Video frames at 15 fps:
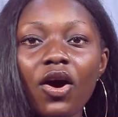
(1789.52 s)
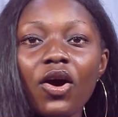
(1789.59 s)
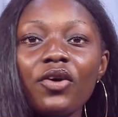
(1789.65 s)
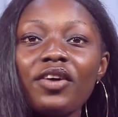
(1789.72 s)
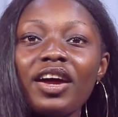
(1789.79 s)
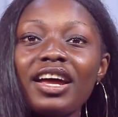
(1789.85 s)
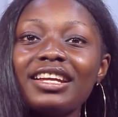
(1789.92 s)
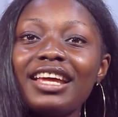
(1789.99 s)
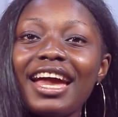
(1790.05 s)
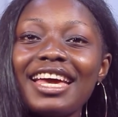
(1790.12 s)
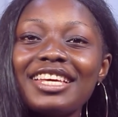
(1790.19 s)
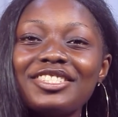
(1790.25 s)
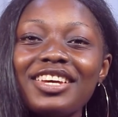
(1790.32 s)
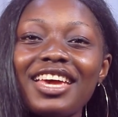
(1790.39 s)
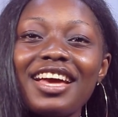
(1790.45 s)
All right,
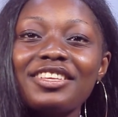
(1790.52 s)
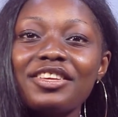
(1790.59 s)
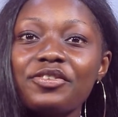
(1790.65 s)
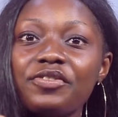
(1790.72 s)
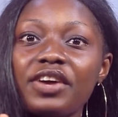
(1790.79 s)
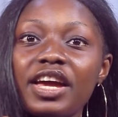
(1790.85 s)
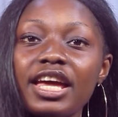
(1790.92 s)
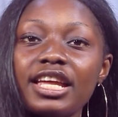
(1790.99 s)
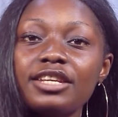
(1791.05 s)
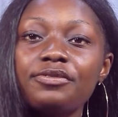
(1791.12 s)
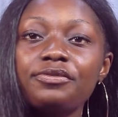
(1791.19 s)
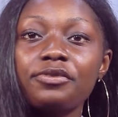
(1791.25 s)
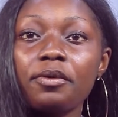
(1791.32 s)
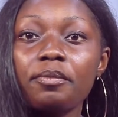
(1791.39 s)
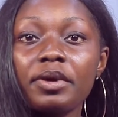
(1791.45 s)
guys, you guys have heard it
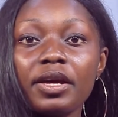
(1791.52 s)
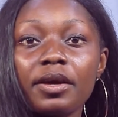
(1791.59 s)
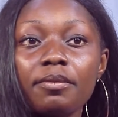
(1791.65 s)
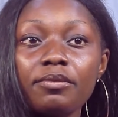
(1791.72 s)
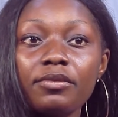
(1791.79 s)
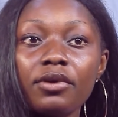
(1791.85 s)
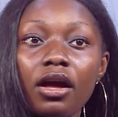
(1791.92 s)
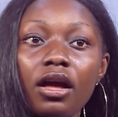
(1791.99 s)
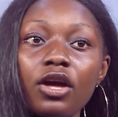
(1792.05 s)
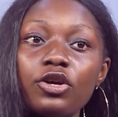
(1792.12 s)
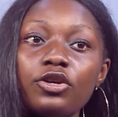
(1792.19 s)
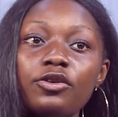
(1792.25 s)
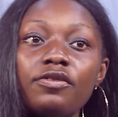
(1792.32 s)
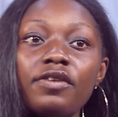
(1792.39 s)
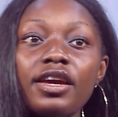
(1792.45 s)
from him.
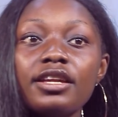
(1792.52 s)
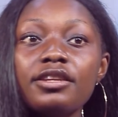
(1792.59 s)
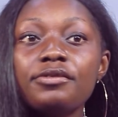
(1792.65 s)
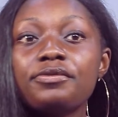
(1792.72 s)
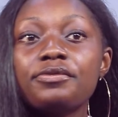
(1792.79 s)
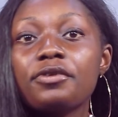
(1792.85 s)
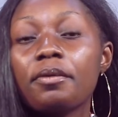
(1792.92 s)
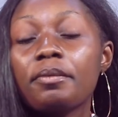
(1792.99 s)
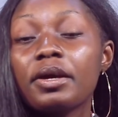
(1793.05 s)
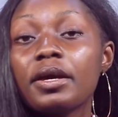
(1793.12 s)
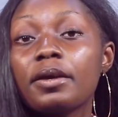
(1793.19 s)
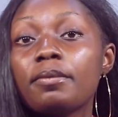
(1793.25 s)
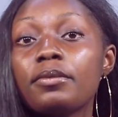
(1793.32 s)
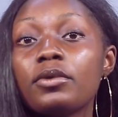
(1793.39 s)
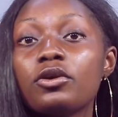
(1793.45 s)
You've heard it from
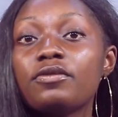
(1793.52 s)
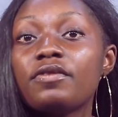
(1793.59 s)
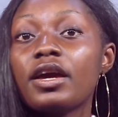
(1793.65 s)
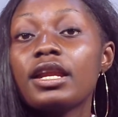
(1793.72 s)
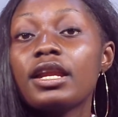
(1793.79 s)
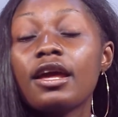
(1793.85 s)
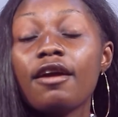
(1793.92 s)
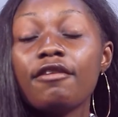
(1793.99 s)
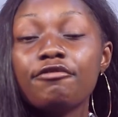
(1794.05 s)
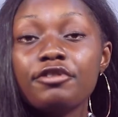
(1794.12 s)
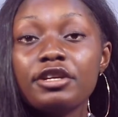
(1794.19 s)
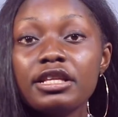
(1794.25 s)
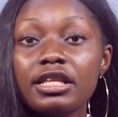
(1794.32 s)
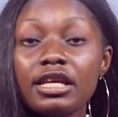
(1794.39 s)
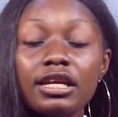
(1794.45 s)
him. You've heard
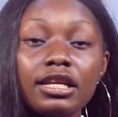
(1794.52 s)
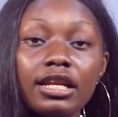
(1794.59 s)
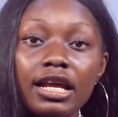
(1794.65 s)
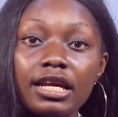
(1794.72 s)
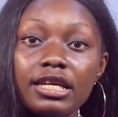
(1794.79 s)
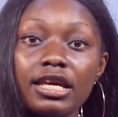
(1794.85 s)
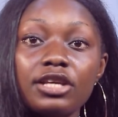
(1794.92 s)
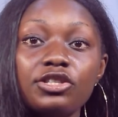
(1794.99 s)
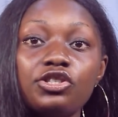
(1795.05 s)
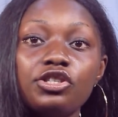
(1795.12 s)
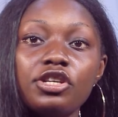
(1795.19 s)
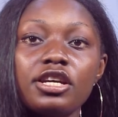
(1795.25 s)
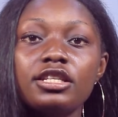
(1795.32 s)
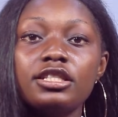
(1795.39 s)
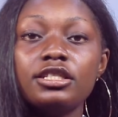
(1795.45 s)
everything that he has
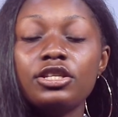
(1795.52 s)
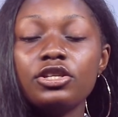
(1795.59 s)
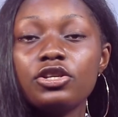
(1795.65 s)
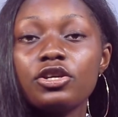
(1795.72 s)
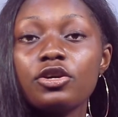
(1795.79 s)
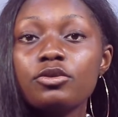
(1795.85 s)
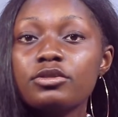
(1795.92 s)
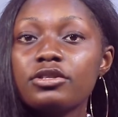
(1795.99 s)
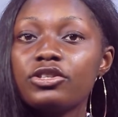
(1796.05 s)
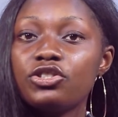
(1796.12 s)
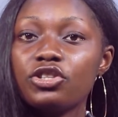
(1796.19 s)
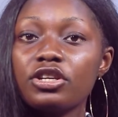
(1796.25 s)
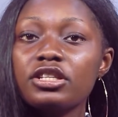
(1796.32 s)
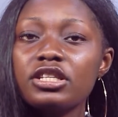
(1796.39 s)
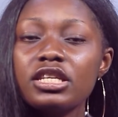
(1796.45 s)
shared, the details, the
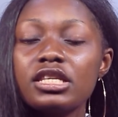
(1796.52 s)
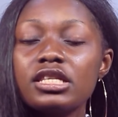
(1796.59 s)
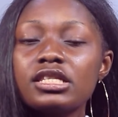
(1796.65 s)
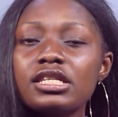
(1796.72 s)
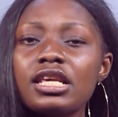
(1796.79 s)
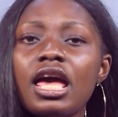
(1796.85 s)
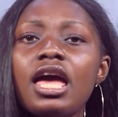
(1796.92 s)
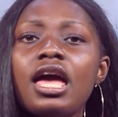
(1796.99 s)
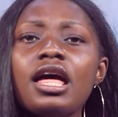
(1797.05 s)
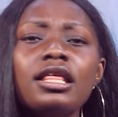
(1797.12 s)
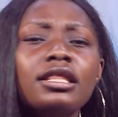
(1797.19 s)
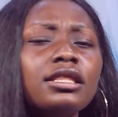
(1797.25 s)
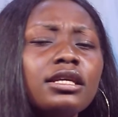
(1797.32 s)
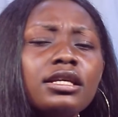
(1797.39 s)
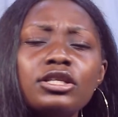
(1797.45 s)
journeys,
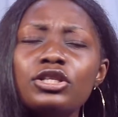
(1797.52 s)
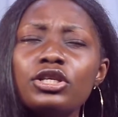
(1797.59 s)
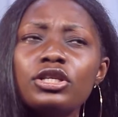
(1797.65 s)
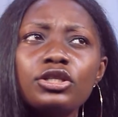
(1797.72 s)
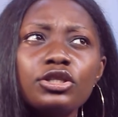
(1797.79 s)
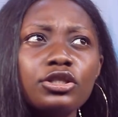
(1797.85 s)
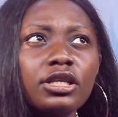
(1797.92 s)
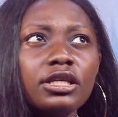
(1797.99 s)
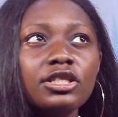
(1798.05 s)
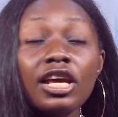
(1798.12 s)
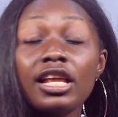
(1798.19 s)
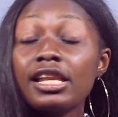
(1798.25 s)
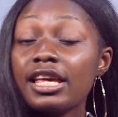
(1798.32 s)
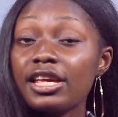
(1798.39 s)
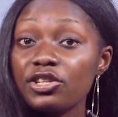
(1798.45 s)
the
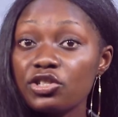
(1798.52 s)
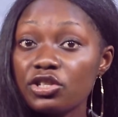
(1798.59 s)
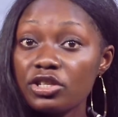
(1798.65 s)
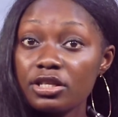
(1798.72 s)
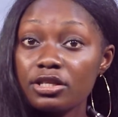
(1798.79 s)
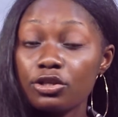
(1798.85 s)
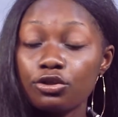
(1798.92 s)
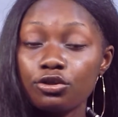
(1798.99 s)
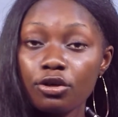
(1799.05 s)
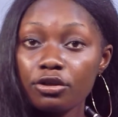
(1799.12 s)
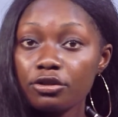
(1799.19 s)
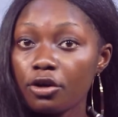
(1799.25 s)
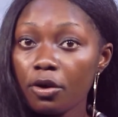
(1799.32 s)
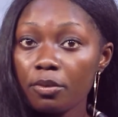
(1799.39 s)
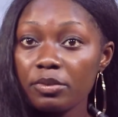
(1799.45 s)
challenges, the
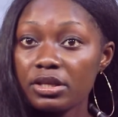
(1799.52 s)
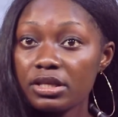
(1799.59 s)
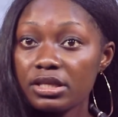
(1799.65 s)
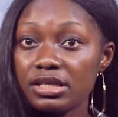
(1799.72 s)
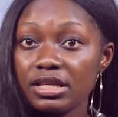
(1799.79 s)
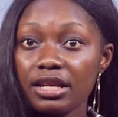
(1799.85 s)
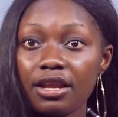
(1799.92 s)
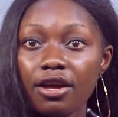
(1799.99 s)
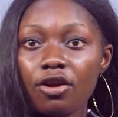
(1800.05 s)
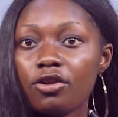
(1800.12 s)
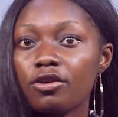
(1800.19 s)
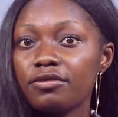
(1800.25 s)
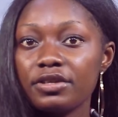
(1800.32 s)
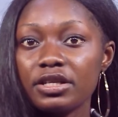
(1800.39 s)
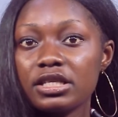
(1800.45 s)
shortcomings, and all
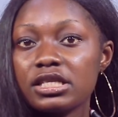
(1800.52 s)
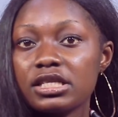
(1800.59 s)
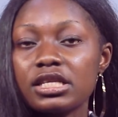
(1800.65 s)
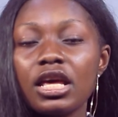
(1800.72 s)
of it.